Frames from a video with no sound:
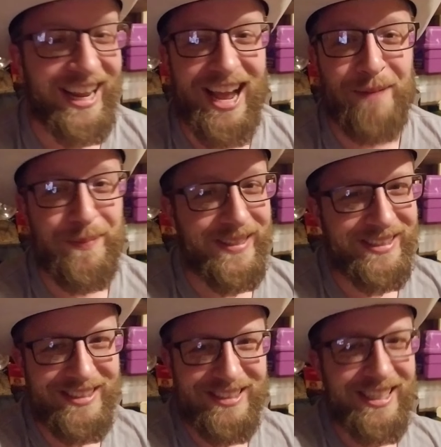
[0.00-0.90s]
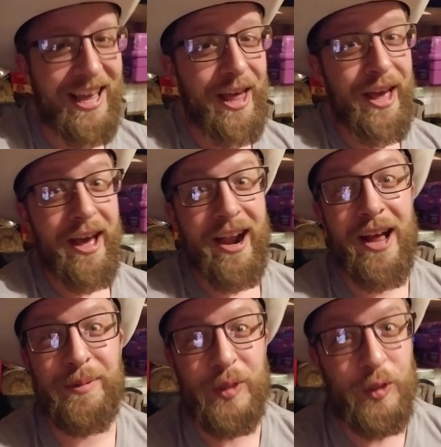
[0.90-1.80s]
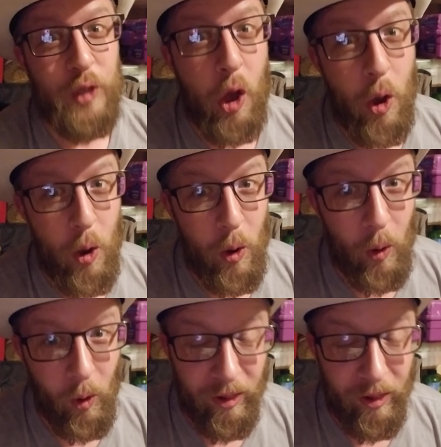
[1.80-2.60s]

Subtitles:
happens. And I'm so